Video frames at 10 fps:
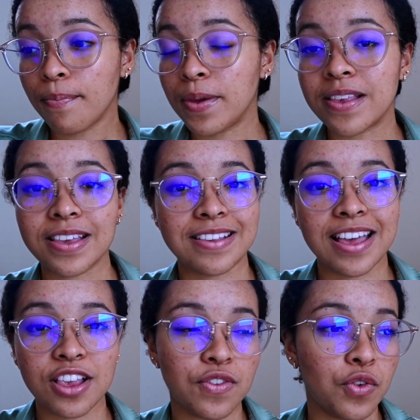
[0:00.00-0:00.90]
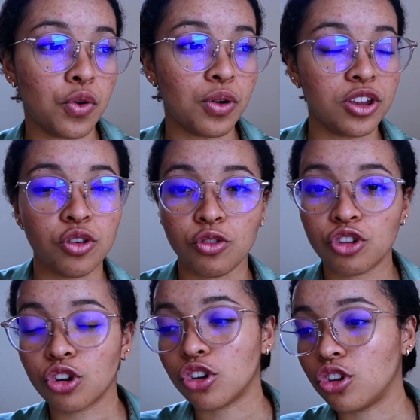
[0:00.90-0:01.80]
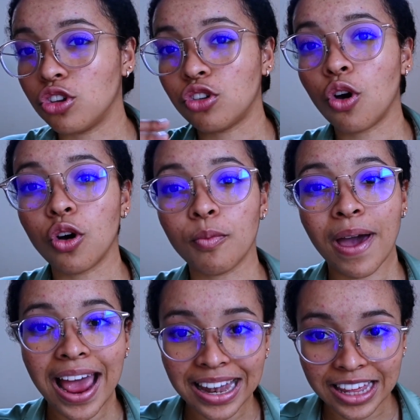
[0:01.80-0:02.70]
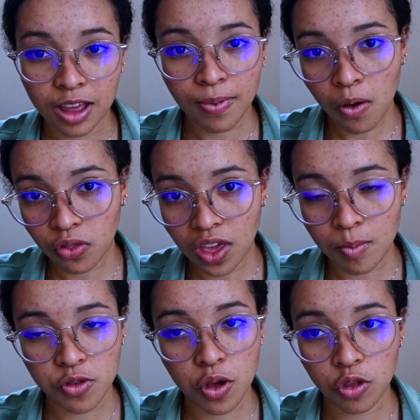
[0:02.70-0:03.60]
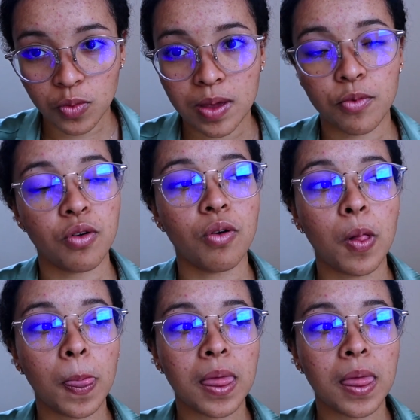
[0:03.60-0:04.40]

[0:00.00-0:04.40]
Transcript: be successful and you start to talk badly about them to other people,